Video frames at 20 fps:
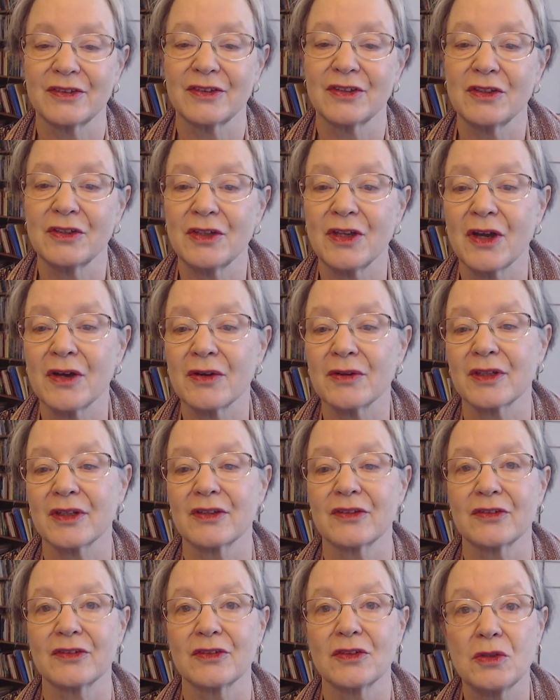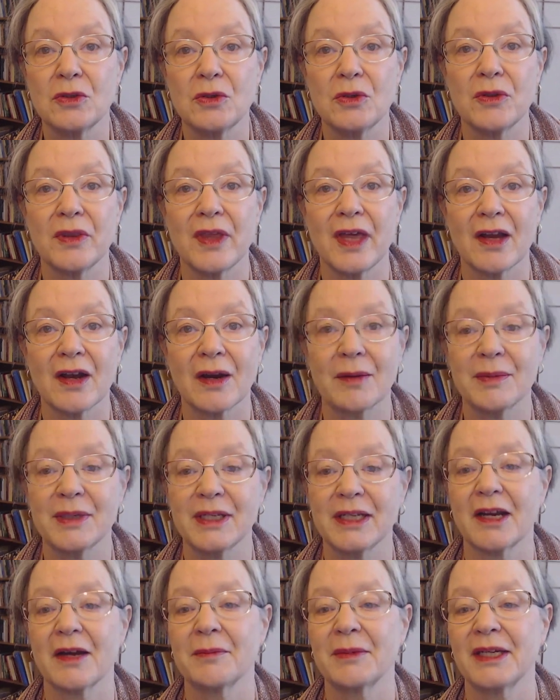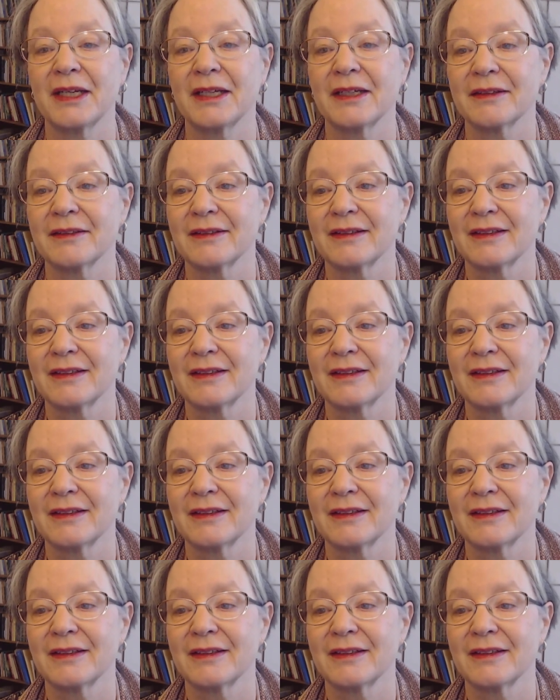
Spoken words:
to notice who they are becoming.